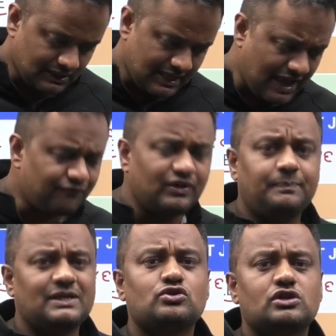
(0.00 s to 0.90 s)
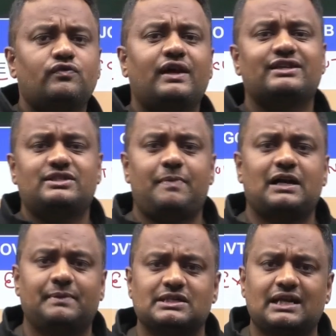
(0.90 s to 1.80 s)
every PSU has various
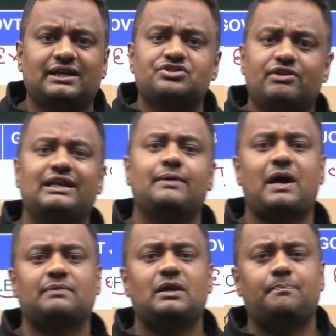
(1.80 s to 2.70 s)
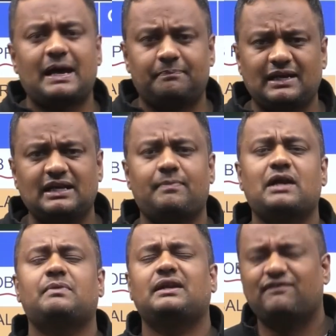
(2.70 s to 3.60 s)
departments like engineering department, pipeline
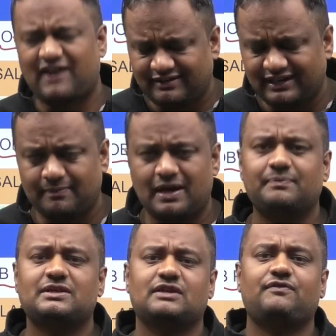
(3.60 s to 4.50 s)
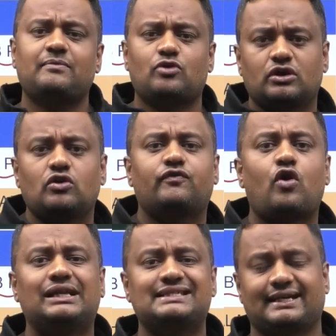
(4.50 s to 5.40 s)
department, refinery departments if I am talking of
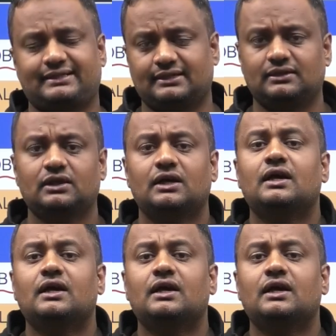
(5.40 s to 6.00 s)
oil sector.